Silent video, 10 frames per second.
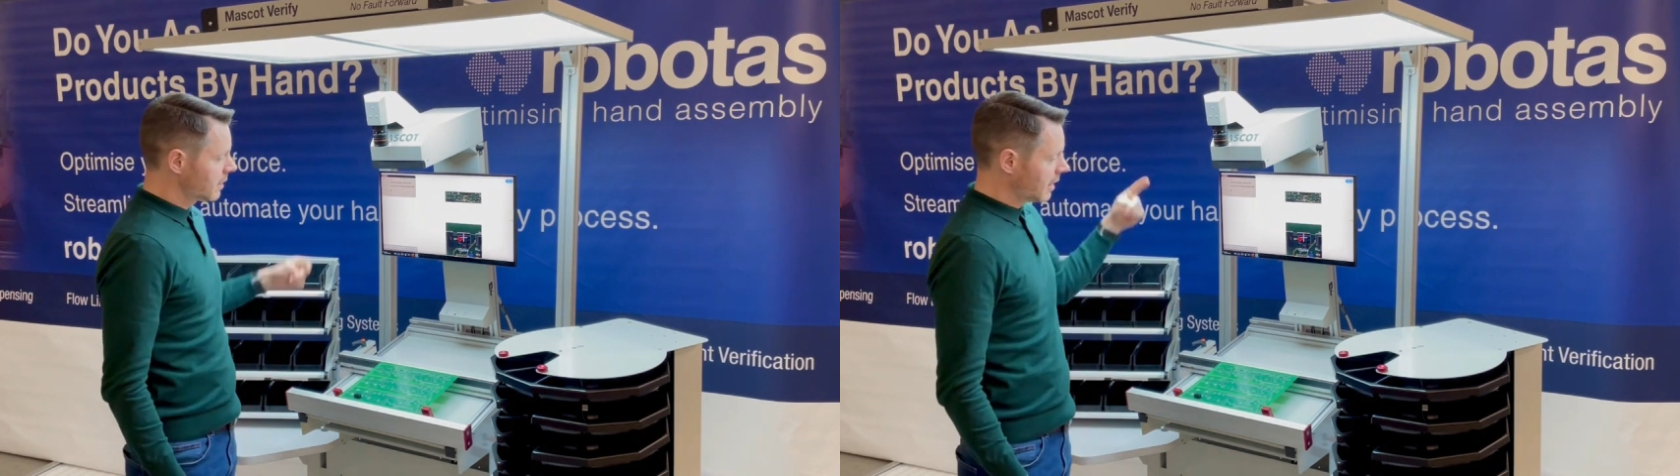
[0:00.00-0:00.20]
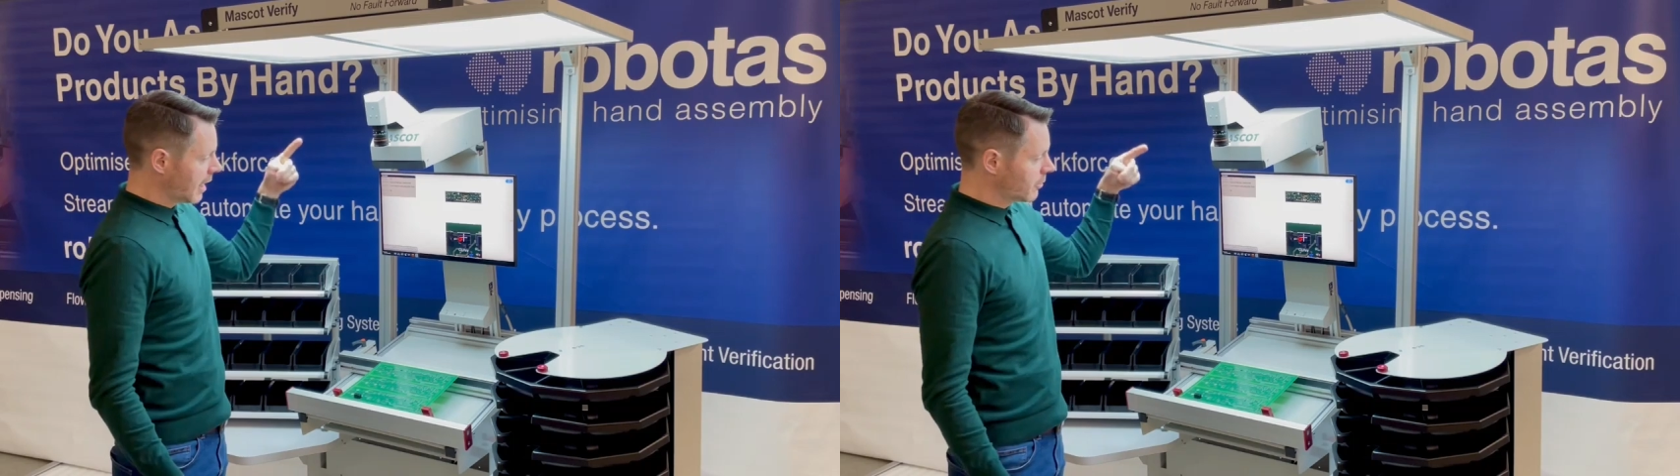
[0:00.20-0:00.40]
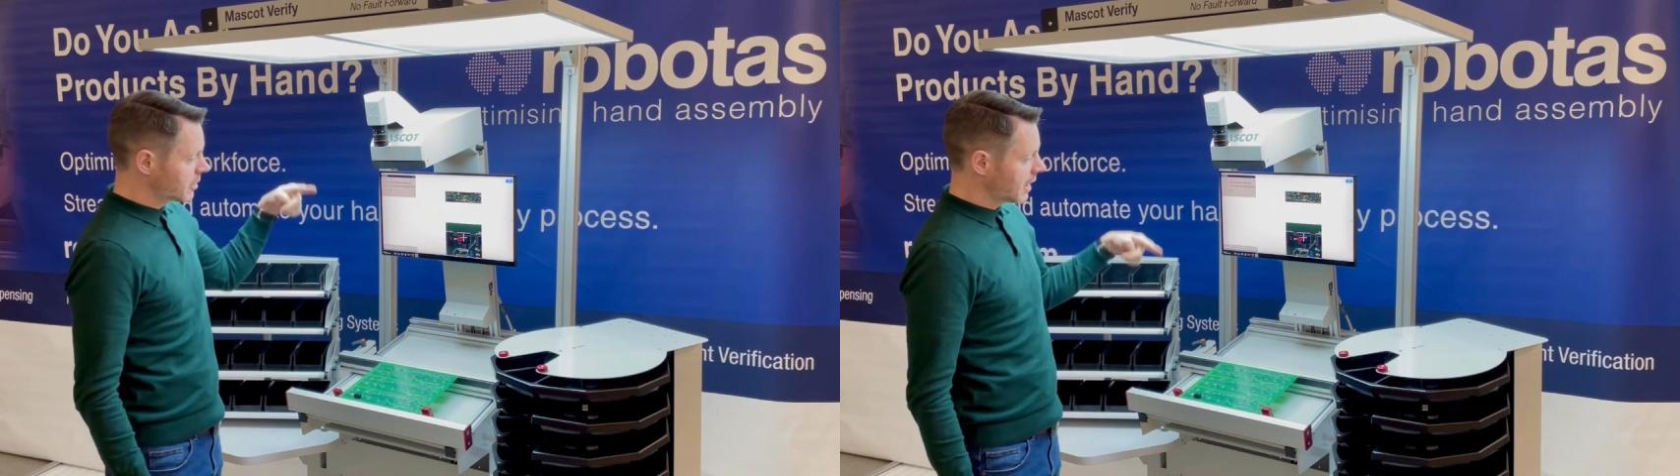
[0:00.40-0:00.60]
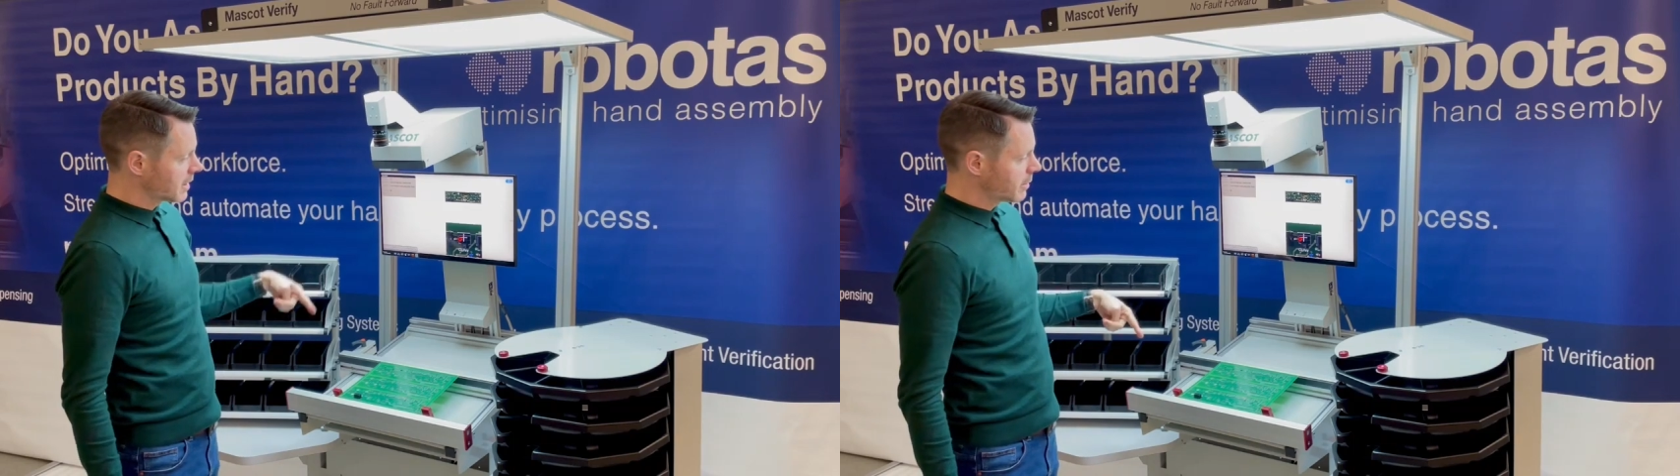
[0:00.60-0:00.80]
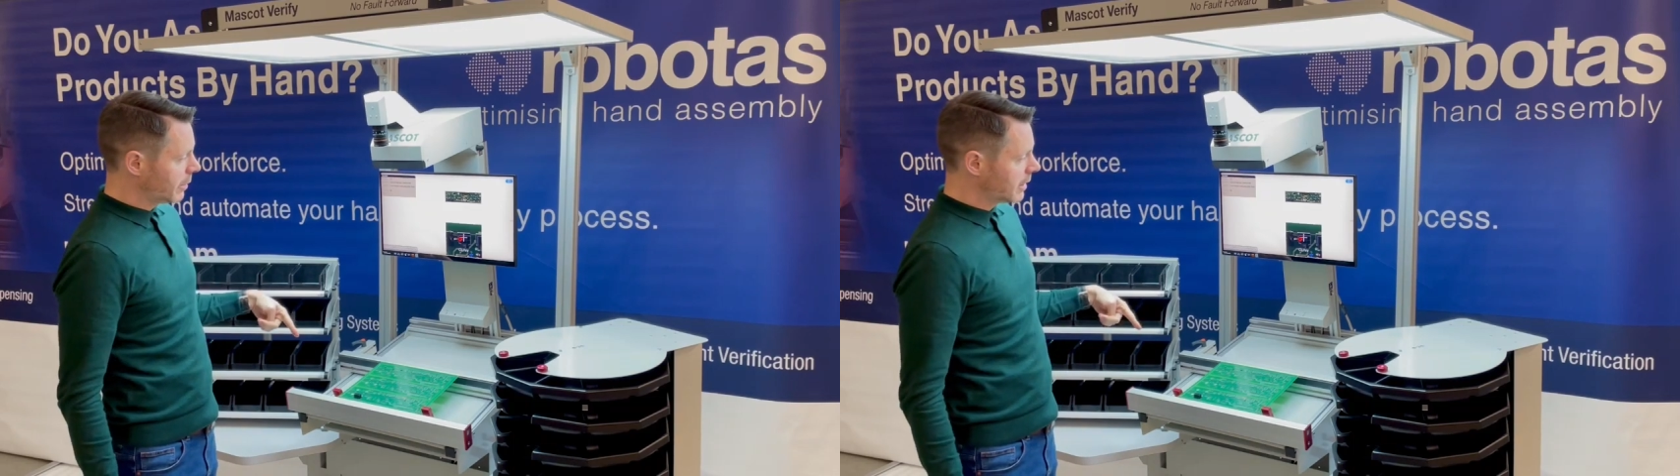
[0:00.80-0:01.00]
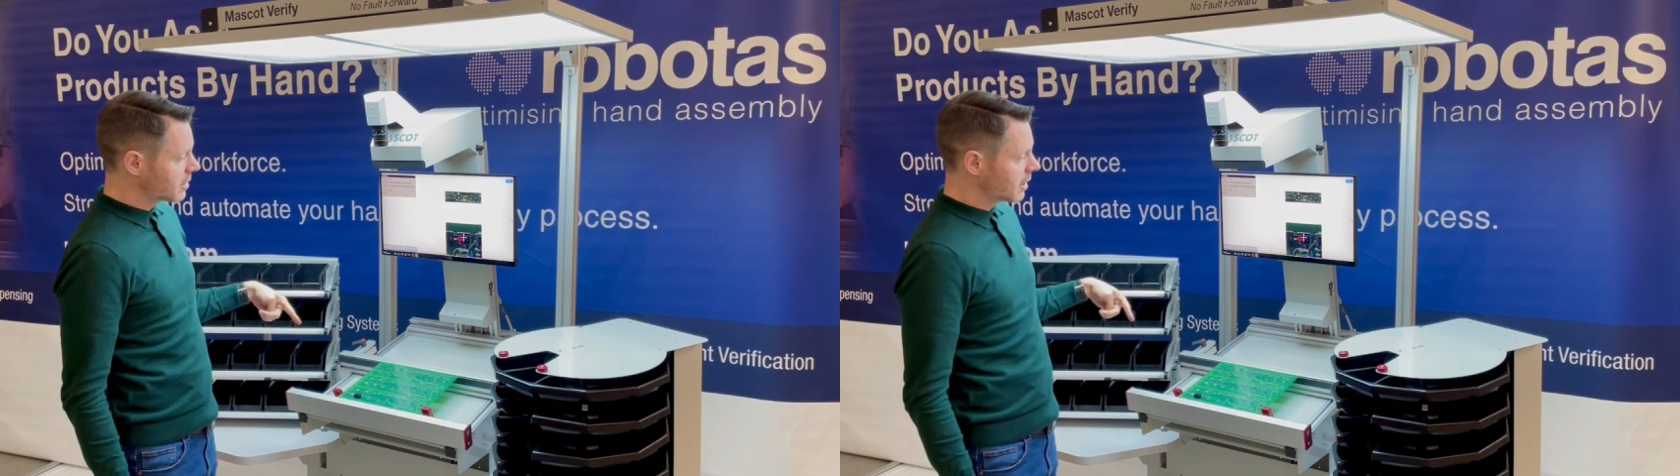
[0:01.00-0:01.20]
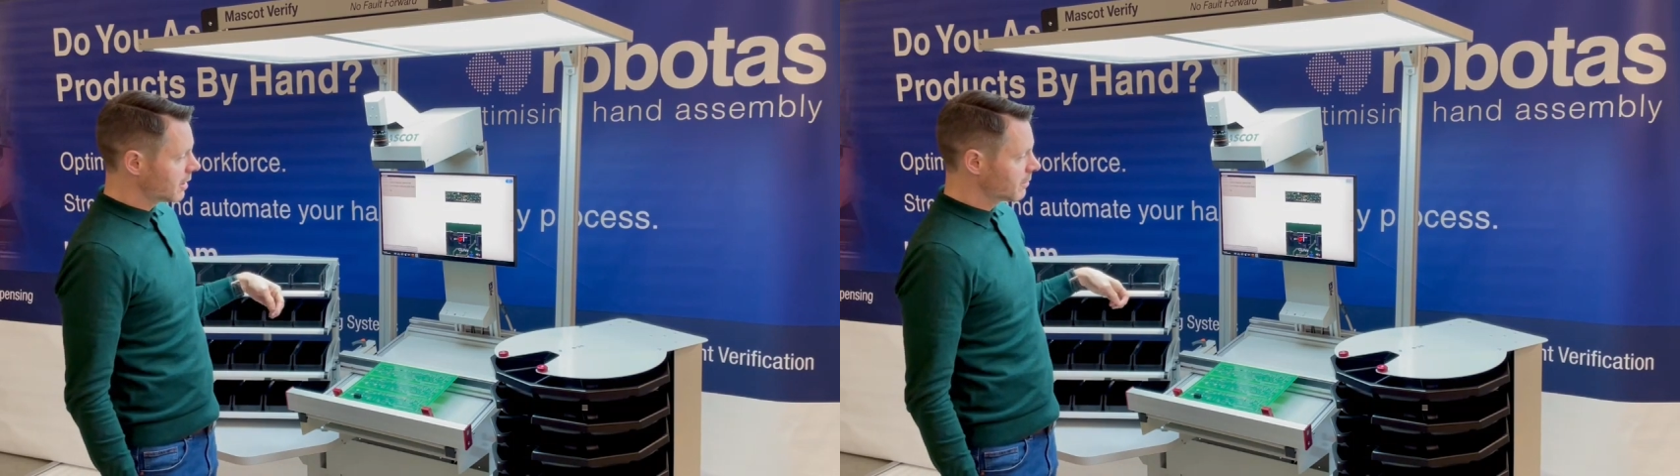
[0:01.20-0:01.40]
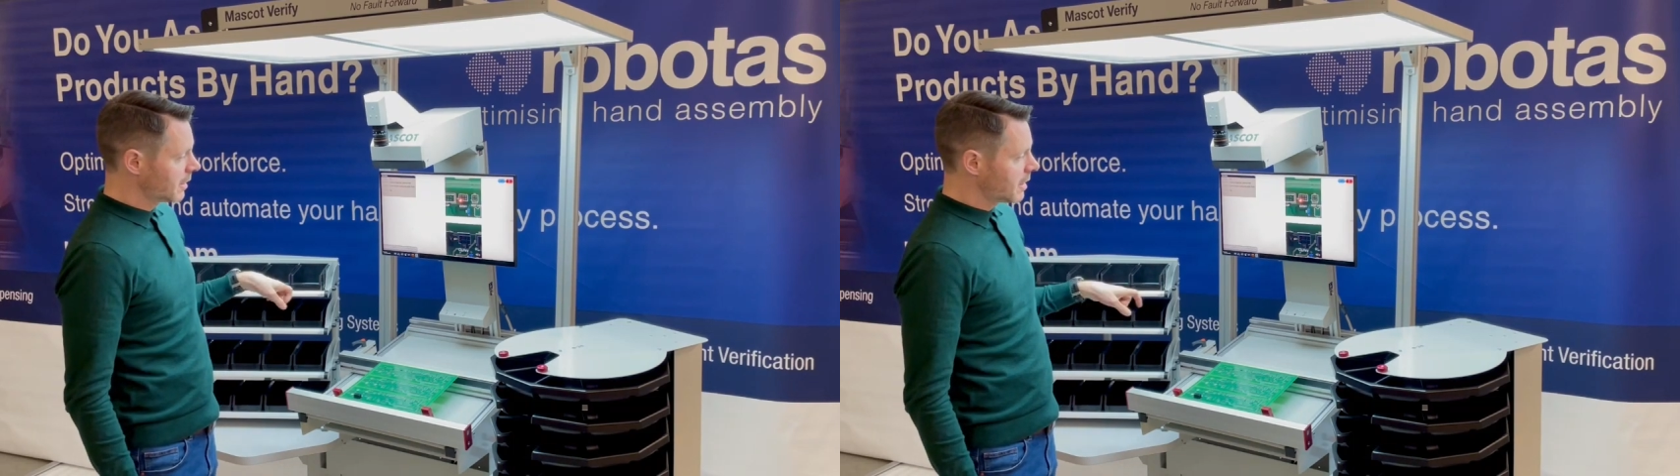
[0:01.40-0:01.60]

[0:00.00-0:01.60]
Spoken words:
the camera takes a picture,